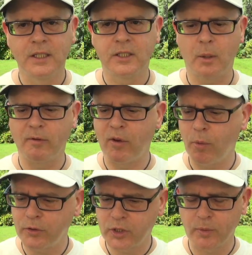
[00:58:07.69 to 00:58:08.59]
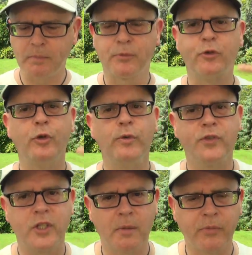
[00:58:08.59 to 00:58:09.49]
So if you want to improve
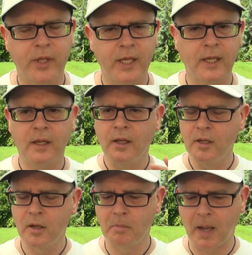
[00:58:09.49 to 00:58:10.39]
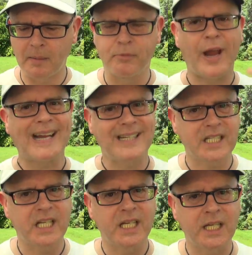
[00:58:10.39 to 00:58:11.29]
something, by
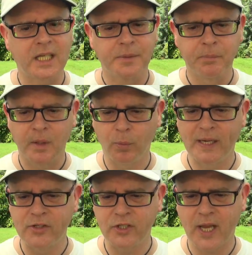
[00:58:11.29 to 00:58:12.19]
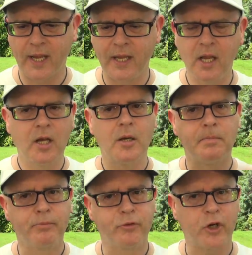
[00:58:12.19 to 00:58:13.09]
practicing, we can say
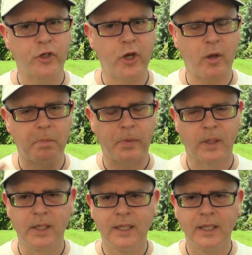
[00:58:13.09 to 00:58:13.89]
brush up.